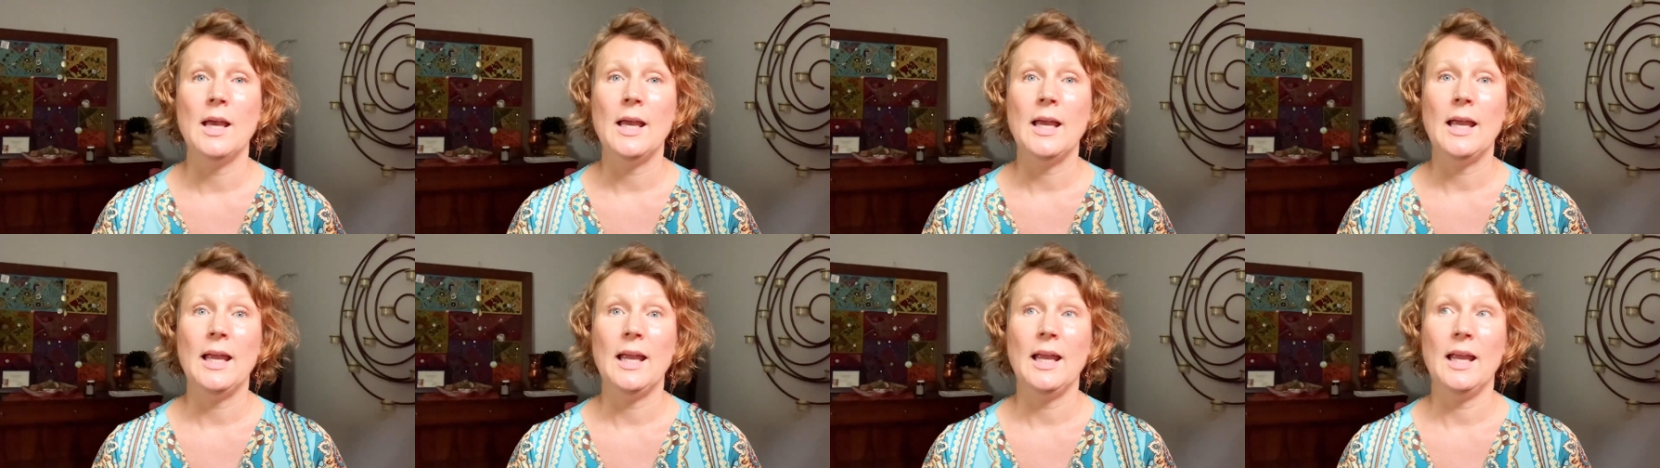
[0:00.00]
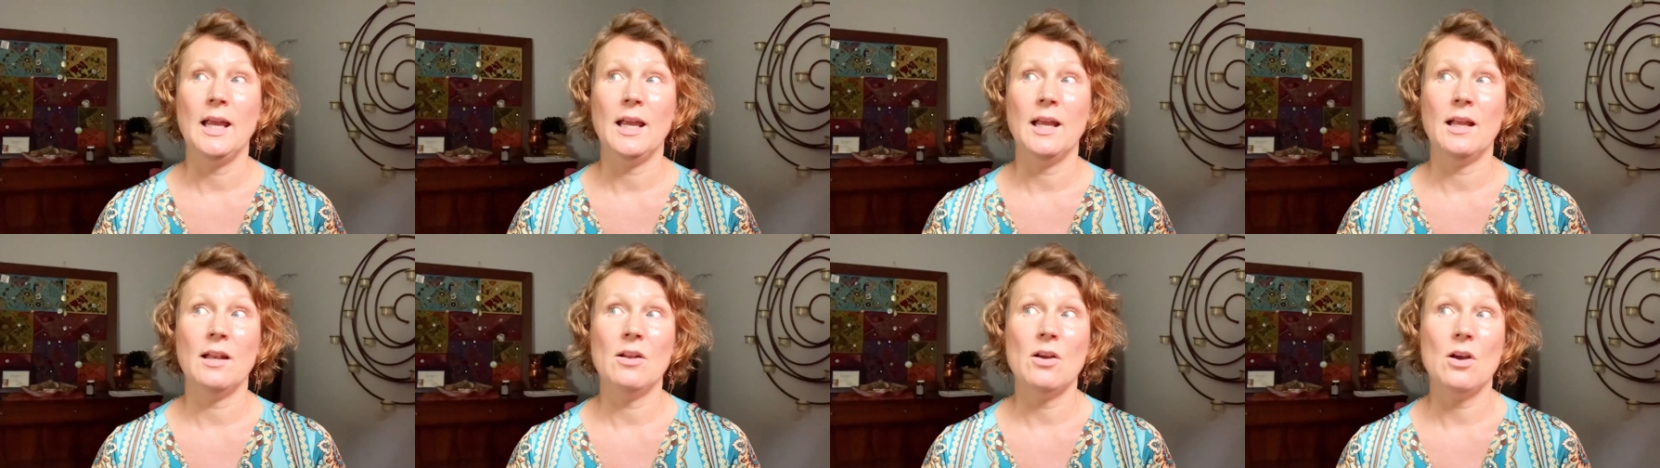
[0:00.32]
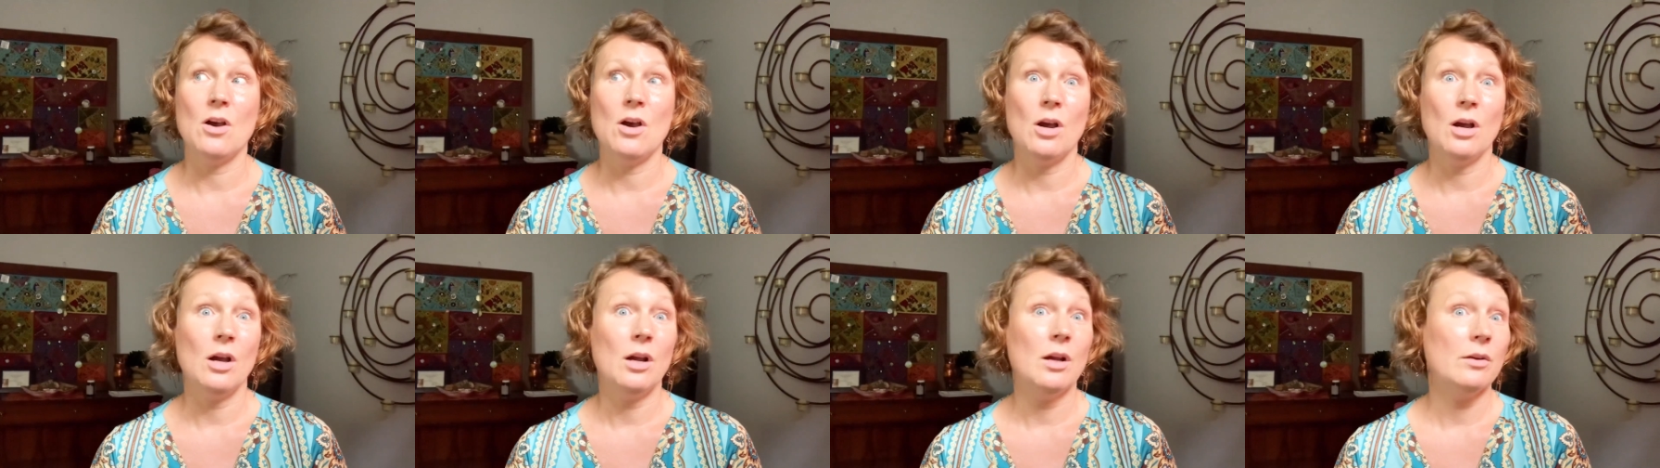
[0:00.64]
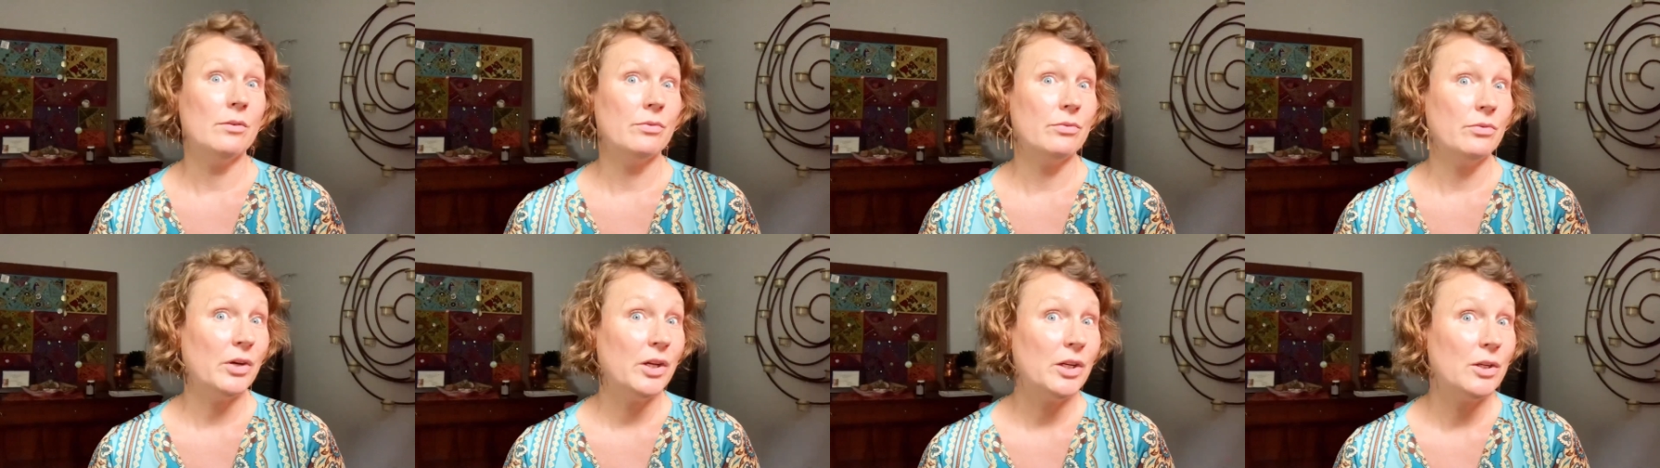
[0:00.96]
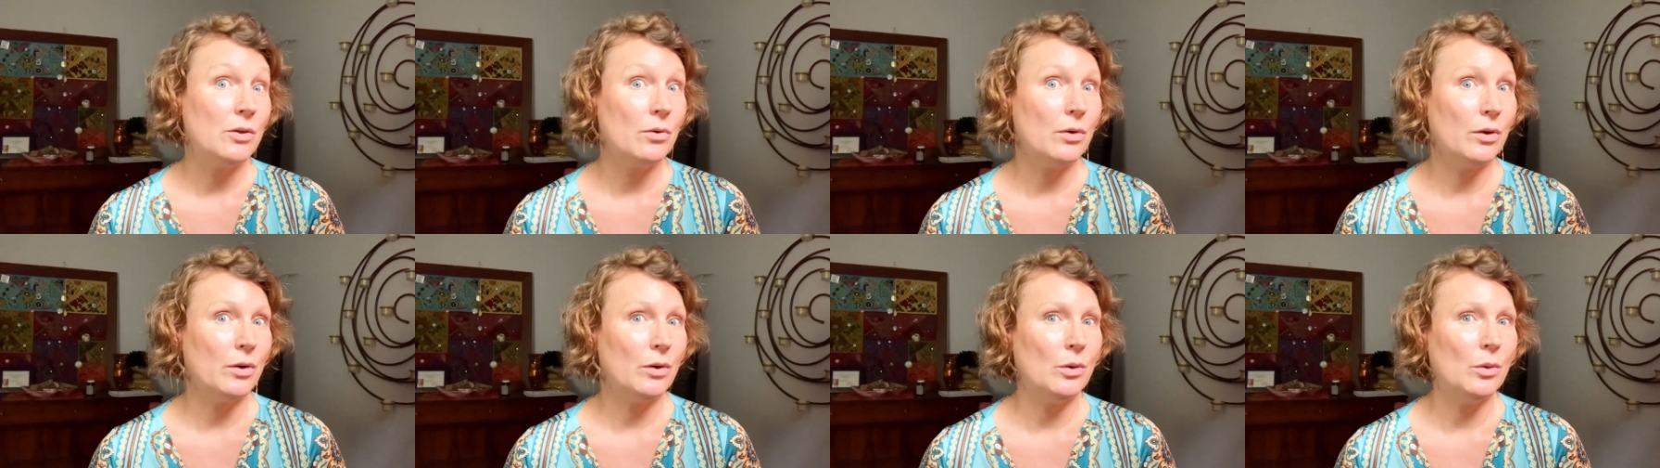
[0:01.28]
in our friend
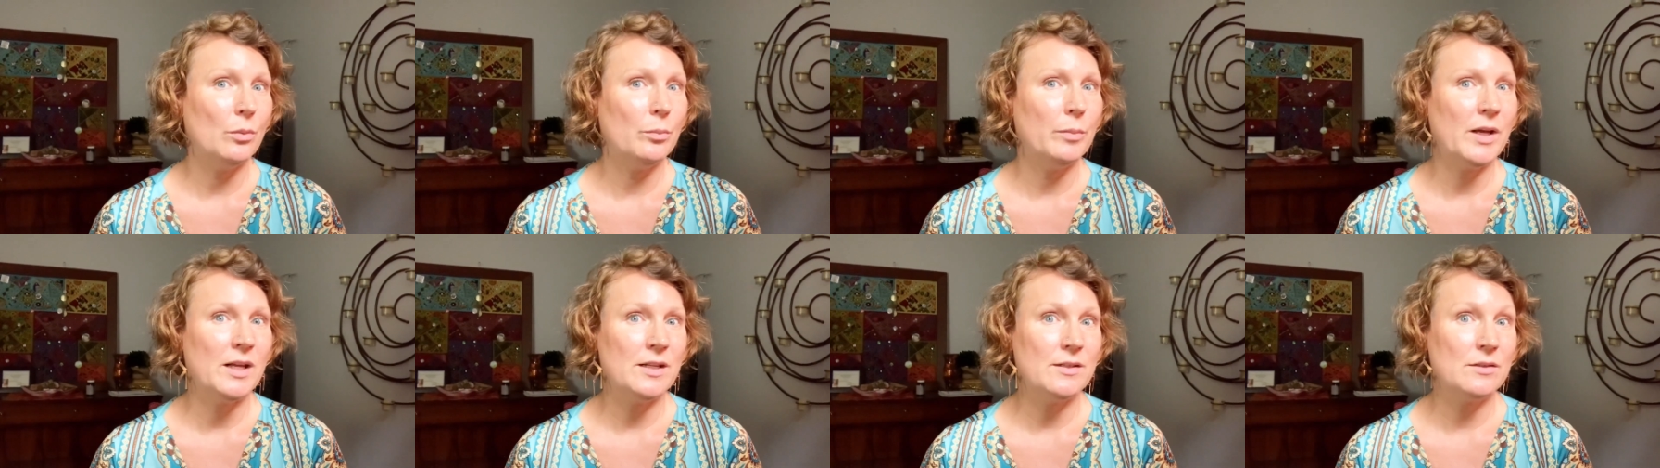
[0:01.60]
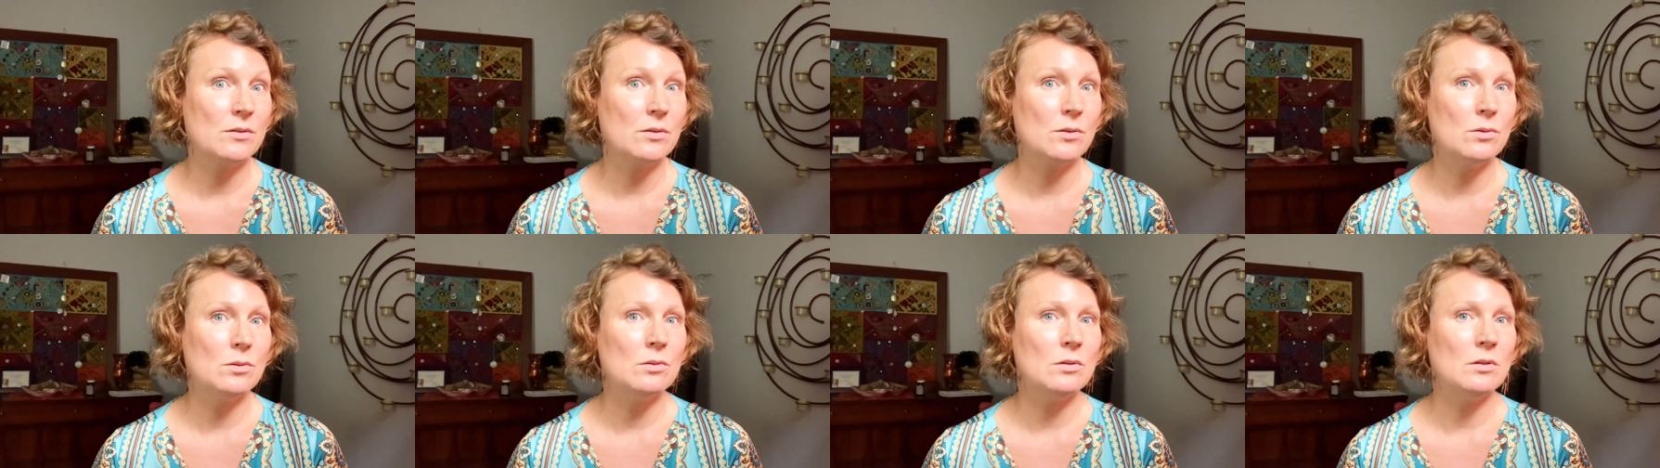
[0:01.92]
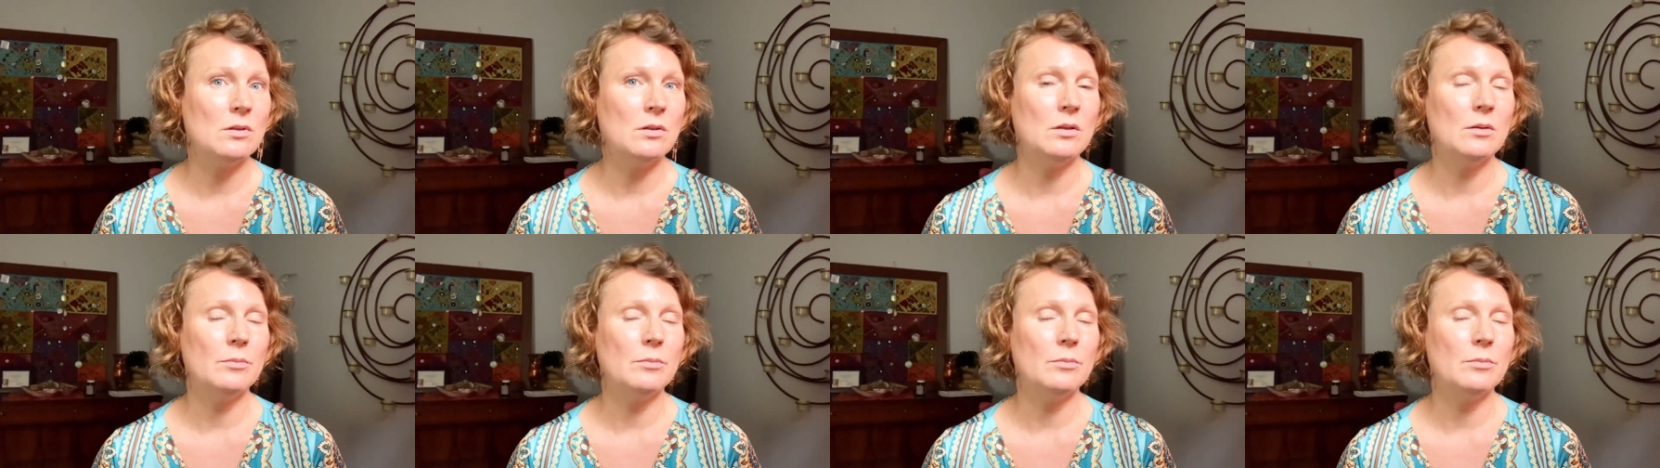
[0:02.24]
group at school.